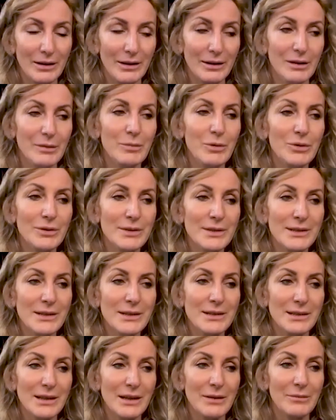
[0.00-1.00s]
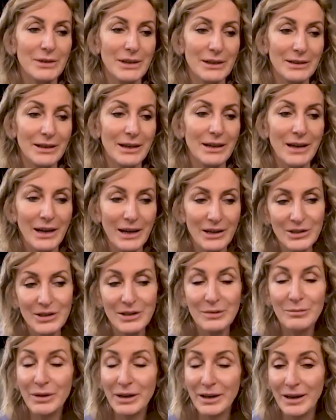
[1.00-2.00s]
immune system that can
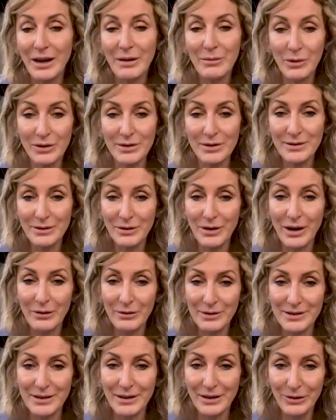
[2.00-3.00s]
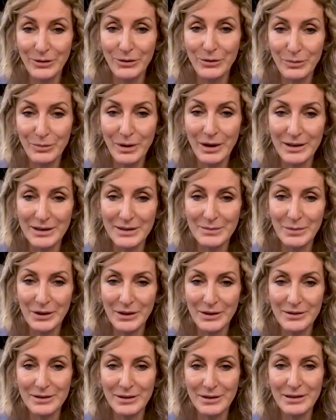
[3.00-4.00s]
actually become also our secure base,
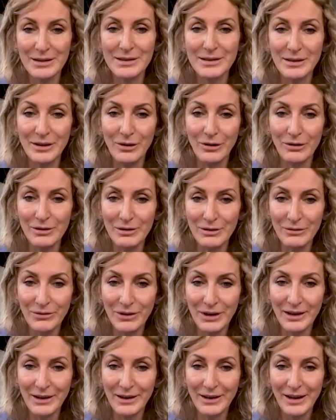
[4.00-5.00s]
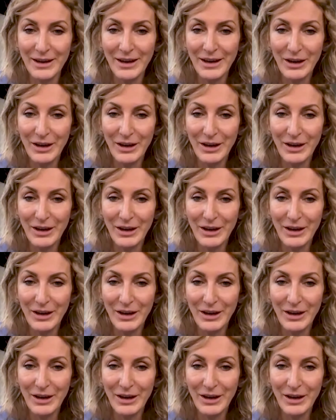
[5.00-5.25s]
because this is the only thing